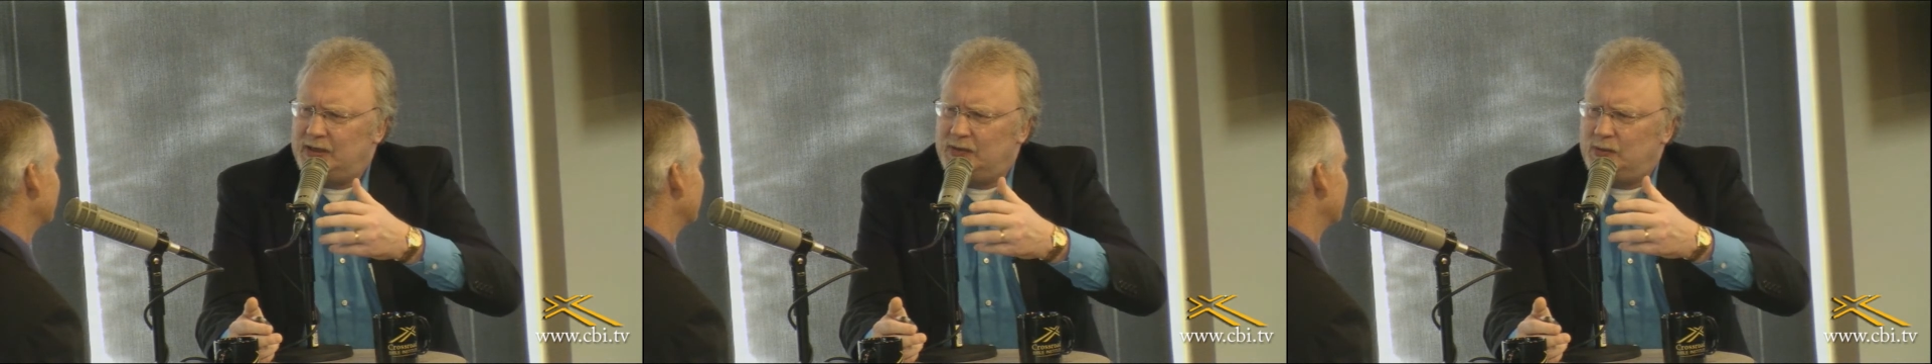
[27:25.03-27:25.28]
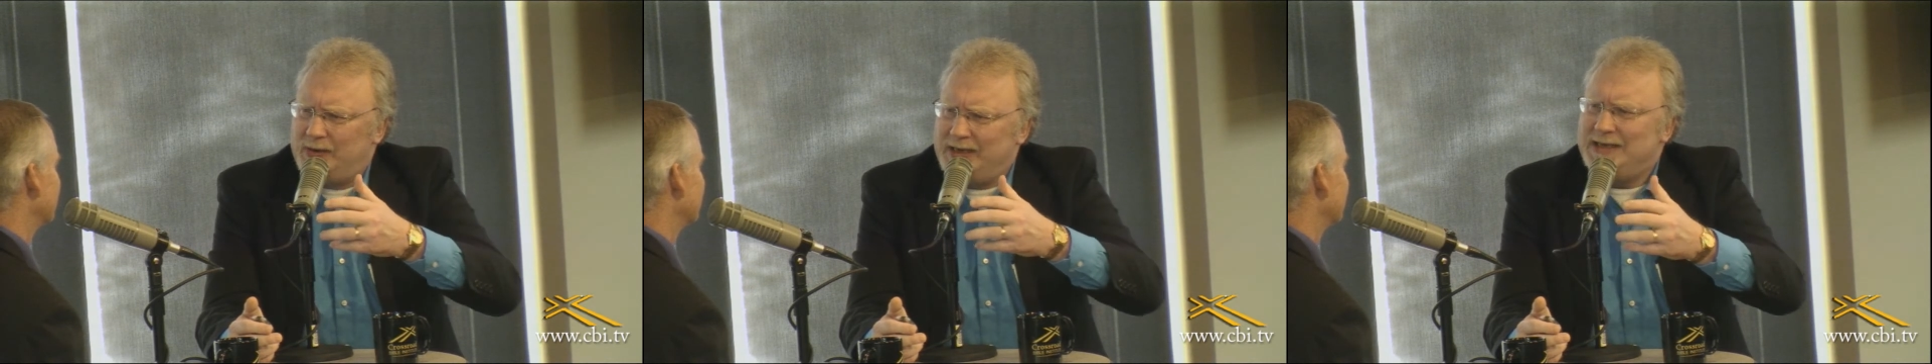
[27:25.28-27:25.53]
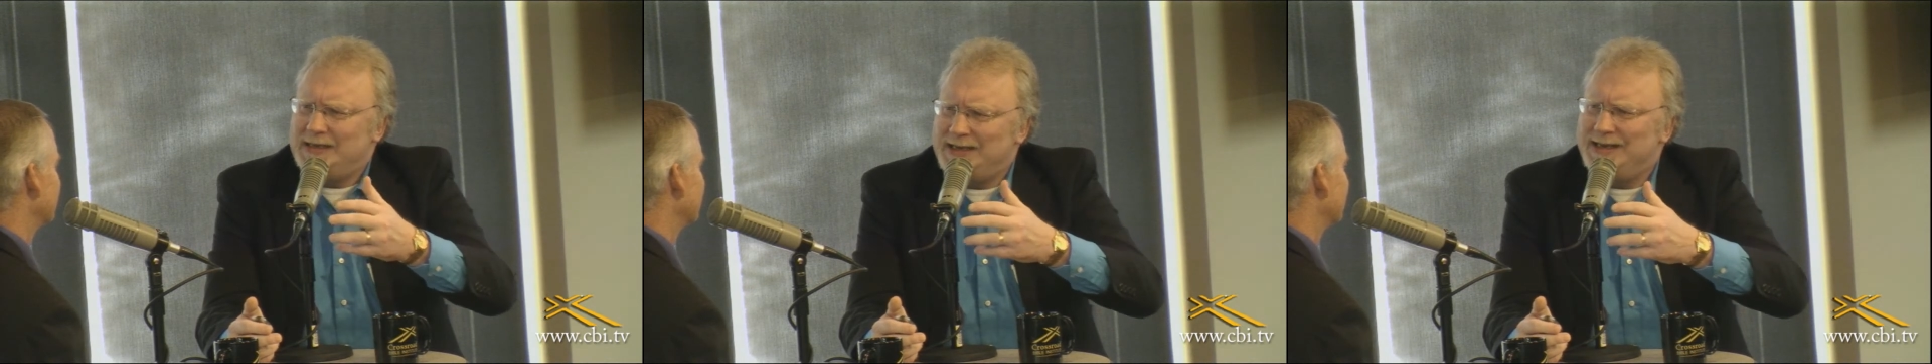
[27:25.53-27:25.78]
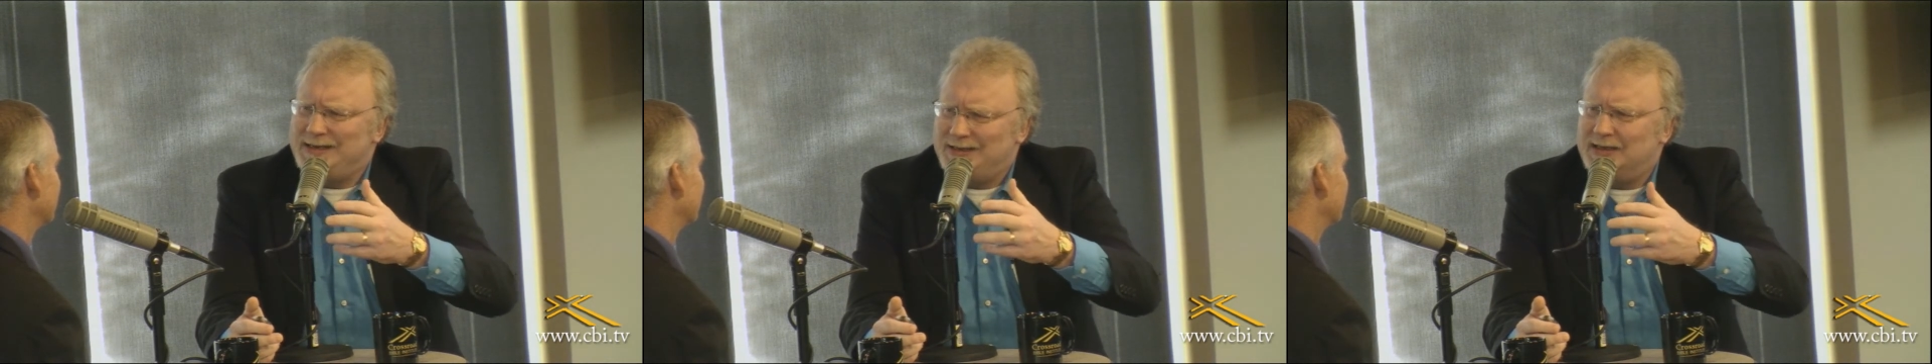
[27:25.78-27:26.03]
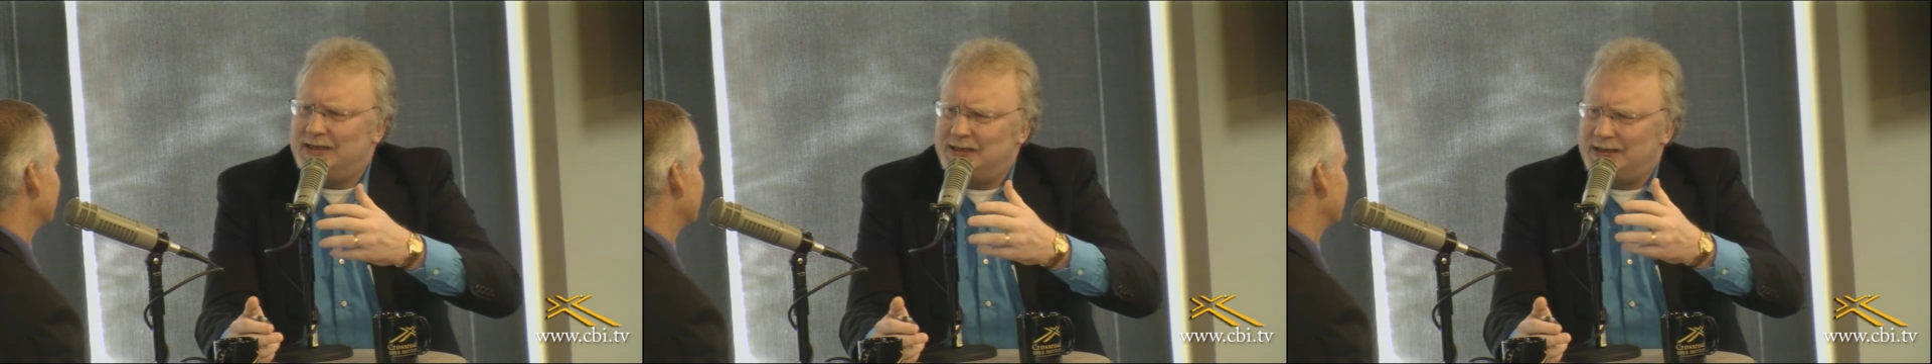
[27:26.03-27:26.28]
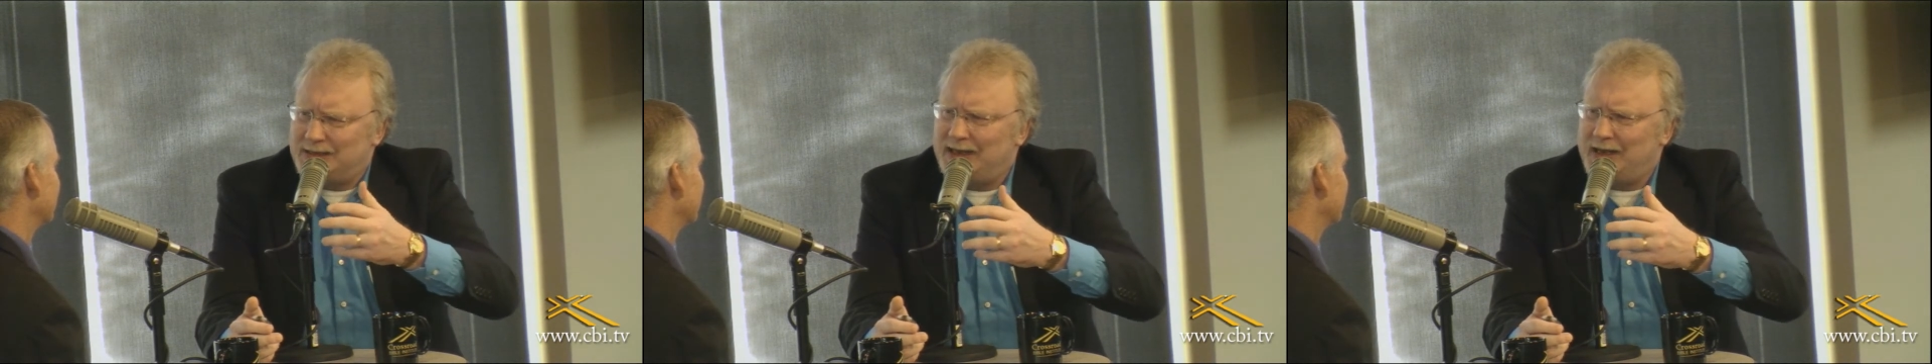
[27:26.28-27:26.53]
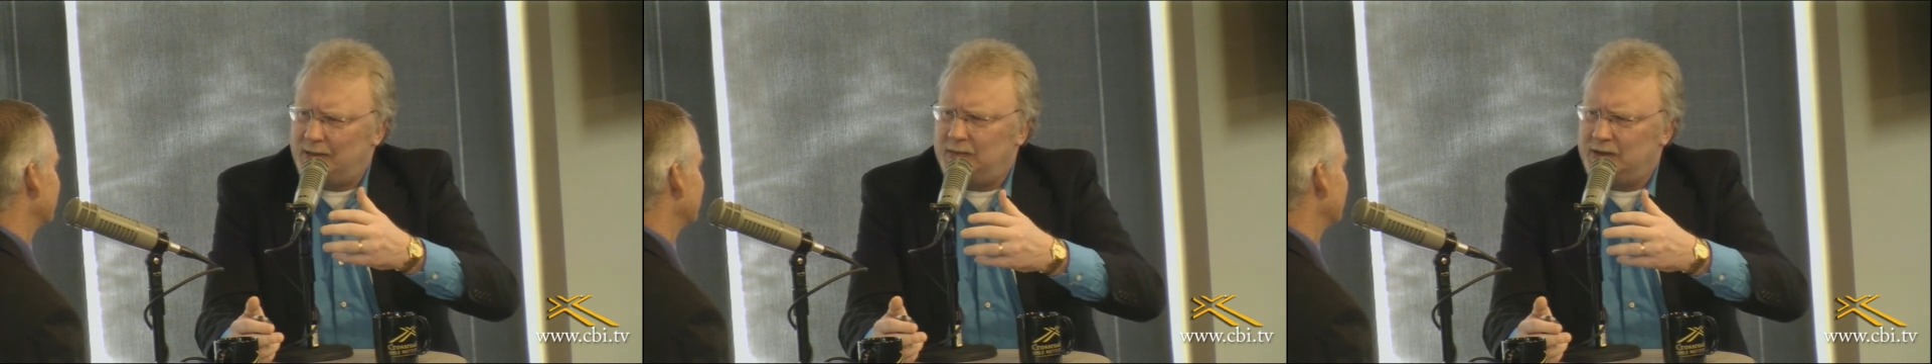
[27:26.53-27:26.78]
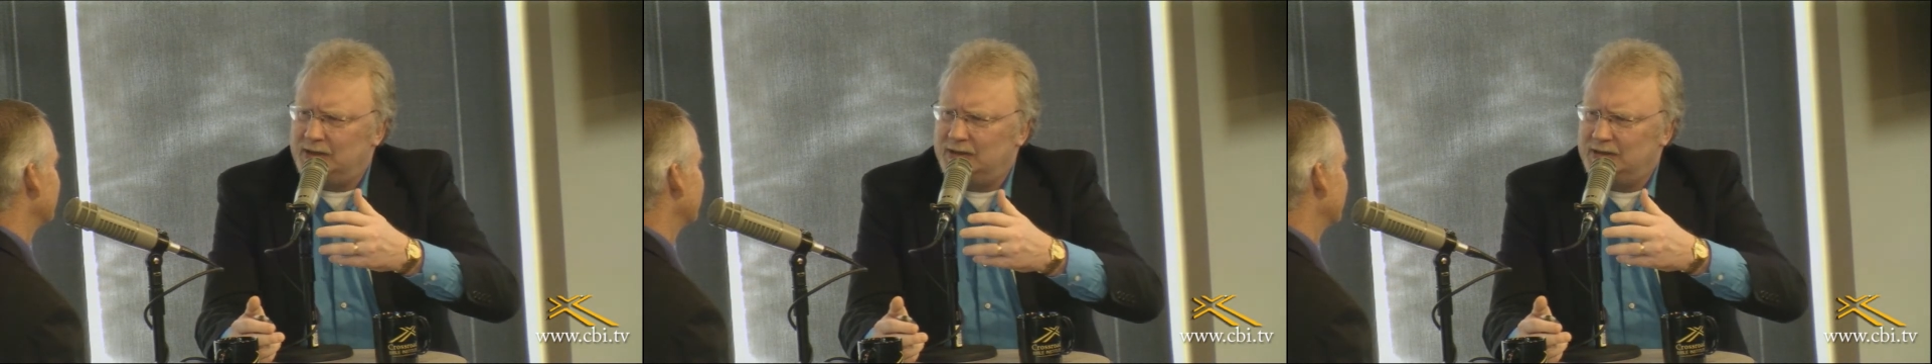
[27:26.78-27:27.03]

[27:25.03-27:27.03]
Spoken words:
We need them.